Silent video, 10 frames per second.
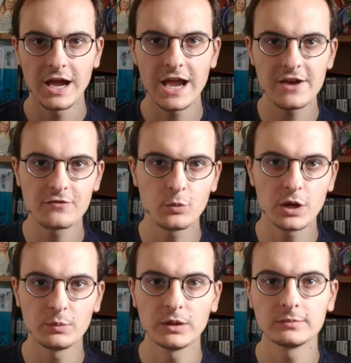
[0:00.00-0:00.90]
Hey
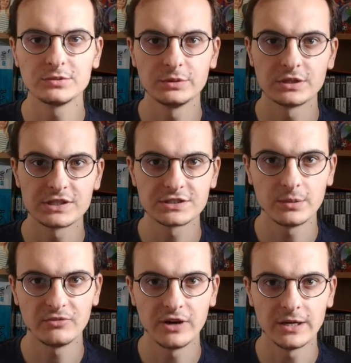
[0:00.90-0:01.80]
everyone, and welcome to another
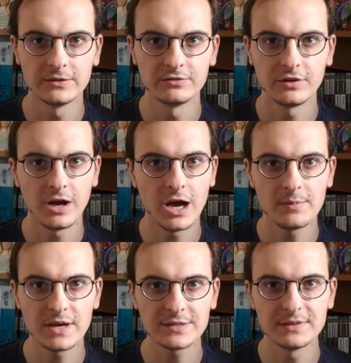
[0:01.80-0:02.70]
top 5.
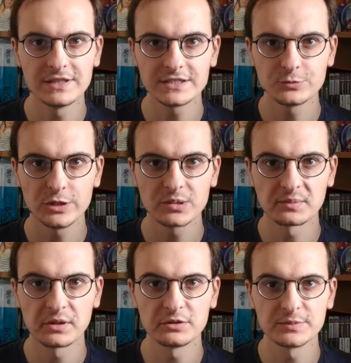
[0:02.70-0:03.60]
I'm Adam, and this week I'm
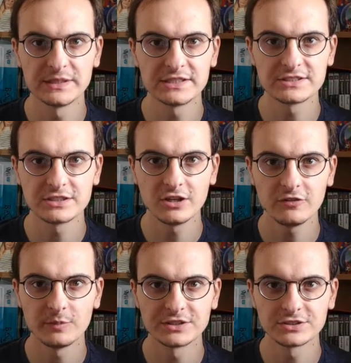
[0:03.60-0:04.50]
going to be listing
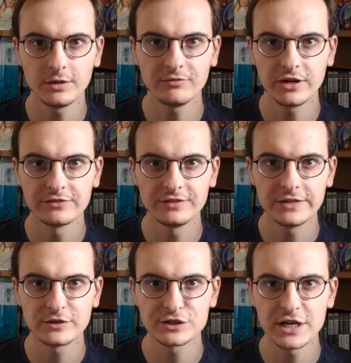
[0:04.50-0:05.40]
off my top 5
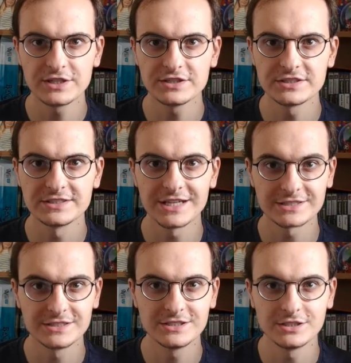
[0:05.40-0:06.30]
favourite changes in
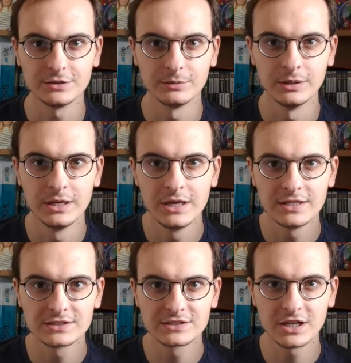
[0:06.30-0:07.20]
Destiny 2,
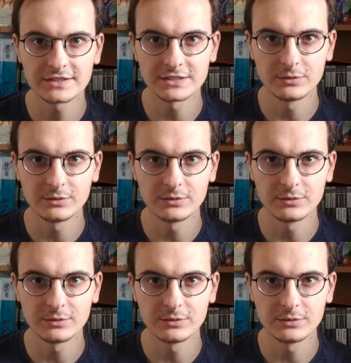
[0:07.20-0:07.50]
starting